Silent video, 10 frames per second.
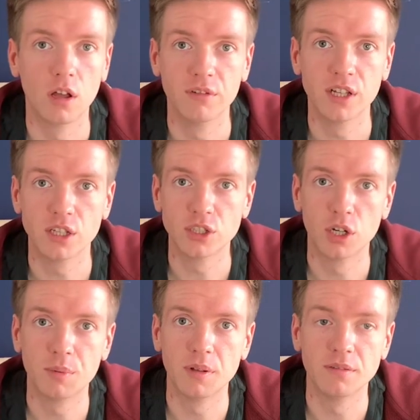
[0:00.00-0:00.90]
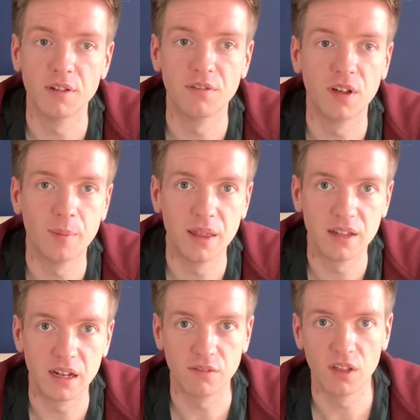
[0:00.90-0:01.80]
really good job and far better than
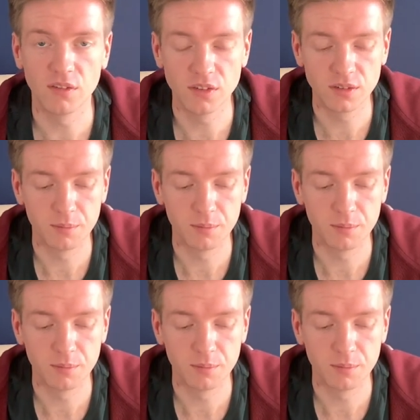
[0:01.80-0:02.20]
any of the others,